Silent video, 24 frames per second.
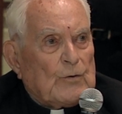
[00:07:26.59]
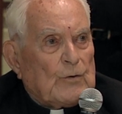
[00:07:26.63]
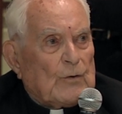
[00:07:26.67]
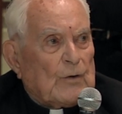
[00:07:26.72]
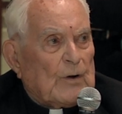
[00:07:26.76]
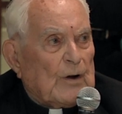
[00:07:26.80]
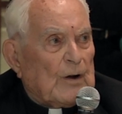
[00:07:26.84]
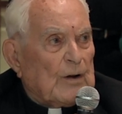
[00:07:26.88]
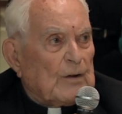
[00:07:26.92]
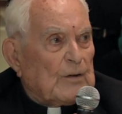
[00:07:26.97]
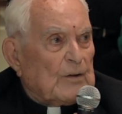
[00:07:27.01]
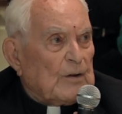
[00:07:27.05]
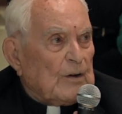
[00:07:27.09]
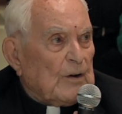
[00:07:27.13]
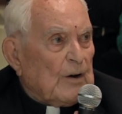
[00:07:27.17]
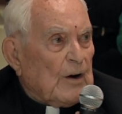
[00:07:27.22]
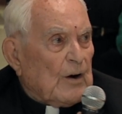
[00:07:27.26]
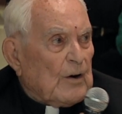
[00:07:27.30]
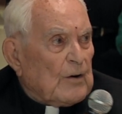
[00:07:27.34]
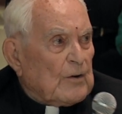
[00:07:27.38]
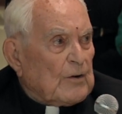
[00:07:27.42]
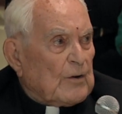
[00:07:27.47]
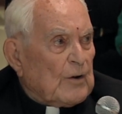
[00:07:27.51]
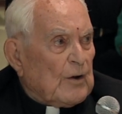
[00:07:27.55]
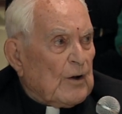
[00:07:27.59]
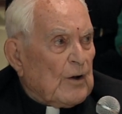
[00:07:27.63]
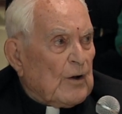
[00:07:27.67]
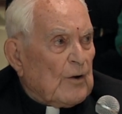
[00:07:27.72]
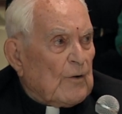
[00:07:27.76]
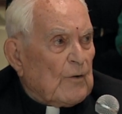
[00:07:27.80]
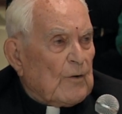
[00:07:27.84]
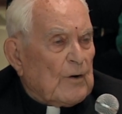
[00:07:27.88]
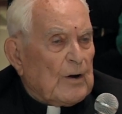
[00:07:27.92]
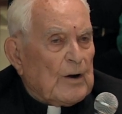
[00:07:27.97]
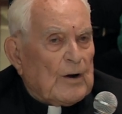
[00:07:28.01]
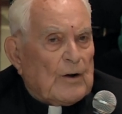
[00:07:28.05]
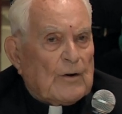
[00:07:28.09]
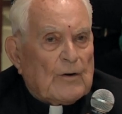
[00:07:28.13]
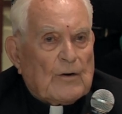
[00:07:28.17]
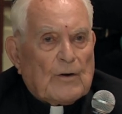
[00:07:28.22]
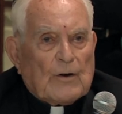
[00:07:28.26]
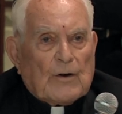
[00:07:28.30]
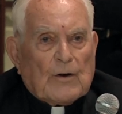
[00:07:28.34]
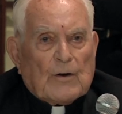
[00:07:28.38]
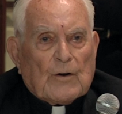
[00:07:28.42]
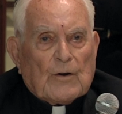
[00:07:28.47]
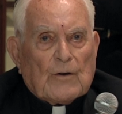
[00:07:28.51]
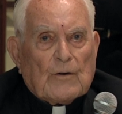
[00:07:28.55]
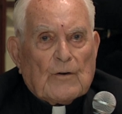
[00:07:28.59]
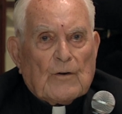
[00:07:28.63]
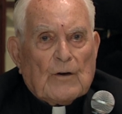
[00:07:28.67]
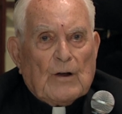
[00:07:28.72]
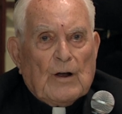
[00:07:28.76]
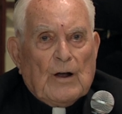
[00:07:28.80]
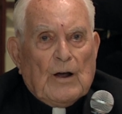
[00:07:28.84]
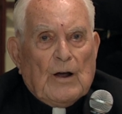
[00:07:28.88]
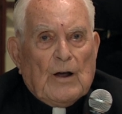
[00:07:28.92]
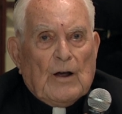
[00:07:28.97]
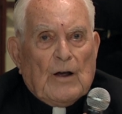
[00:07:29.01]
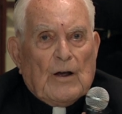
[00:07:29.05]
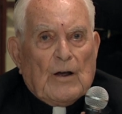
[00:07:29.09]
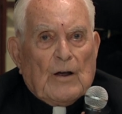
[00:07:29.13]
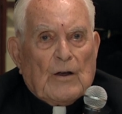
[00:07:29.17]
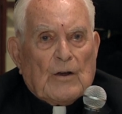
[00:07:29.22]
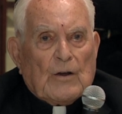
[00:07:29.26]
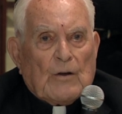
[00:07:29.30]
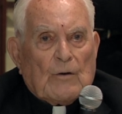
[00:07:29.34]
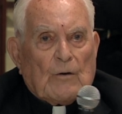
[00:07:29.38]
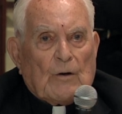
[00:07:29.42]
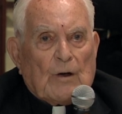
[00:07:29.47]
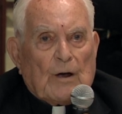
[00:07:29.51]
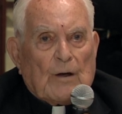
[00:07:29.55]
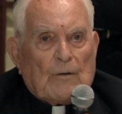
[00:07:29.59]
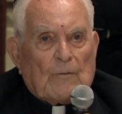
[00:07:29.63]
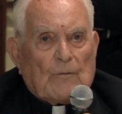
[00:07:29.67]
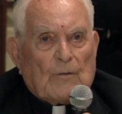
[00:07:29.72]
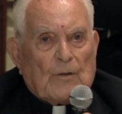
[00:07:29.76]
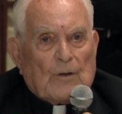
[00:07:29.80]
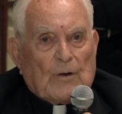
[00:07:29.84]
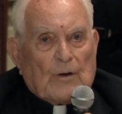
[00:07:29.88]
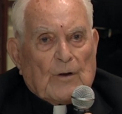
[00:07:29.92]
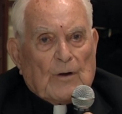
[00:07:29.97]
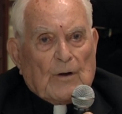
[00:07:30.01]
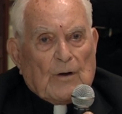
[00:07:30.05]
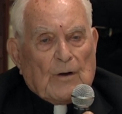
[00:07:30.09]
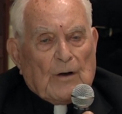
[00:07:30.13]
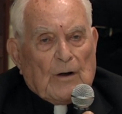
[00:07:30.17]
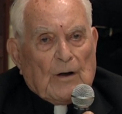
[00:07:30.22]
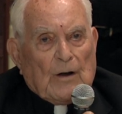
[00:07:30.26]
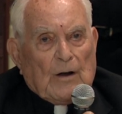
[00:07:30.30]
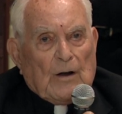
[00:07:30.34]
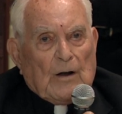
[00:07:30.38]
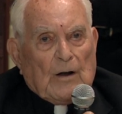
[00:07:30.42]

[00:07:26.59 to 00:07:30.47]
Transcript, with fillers: You got the art gallery out here, you have the